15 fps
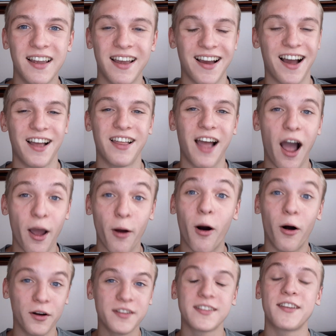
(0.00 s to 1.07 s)
I
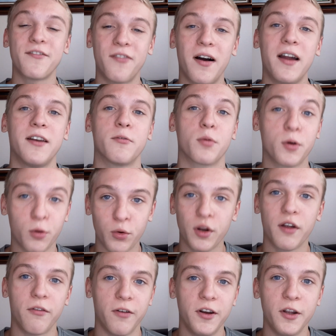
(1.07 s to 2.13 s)
honestly find recording a
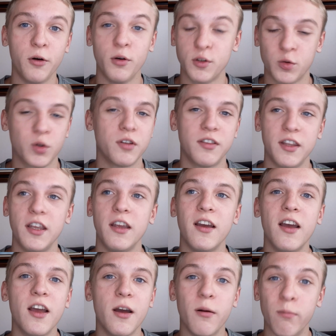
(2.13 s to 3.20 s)
video is one of the
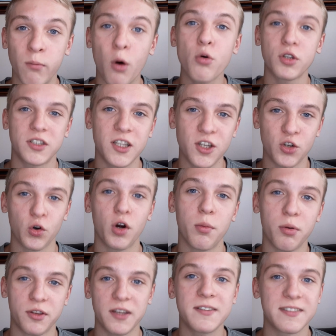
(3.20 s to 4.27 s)
most enjoyable
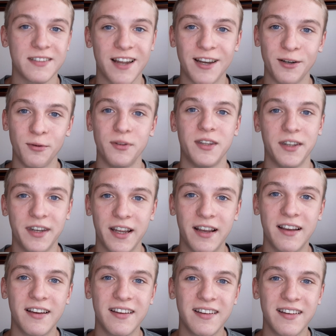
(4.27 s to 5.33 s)
things that I do in the day,